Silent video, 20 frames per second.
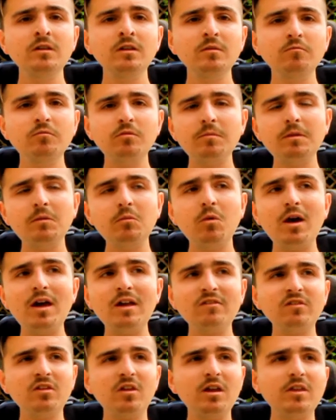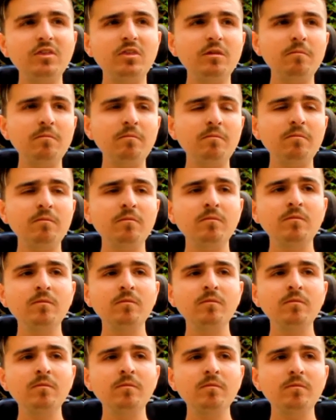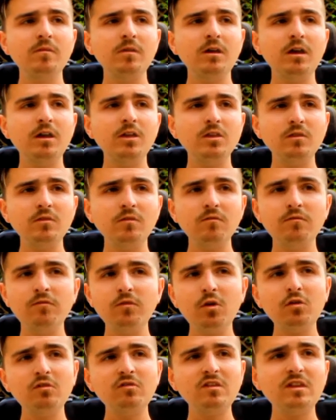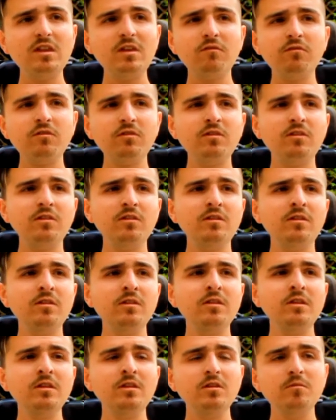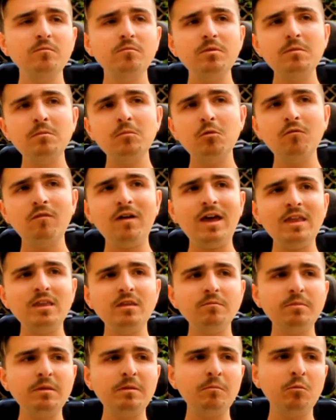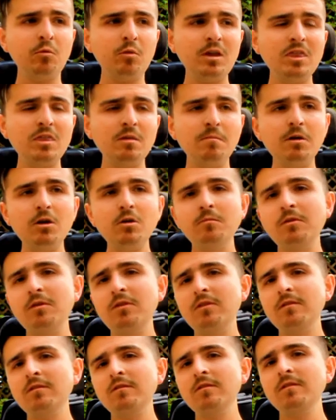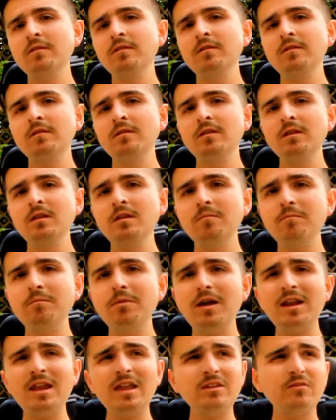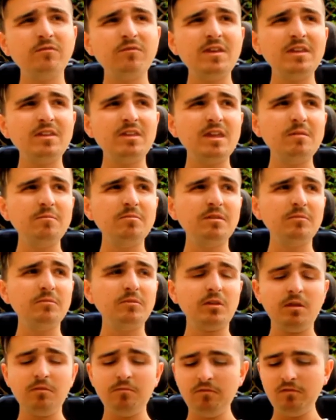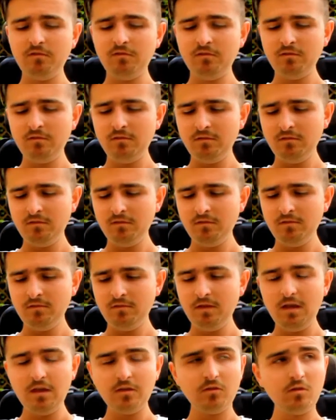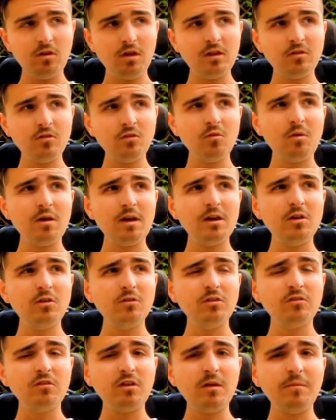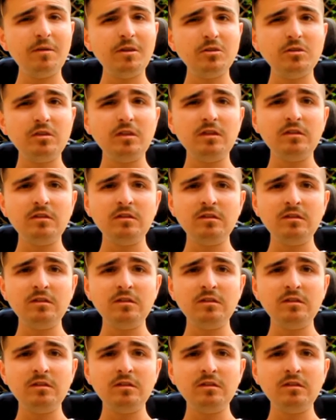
Probably why I started them. Uh, vlogs are different, a bit more random, a bit more in the moment, but I like to think deep sometimes. I do, I do quite a lot of the time actually,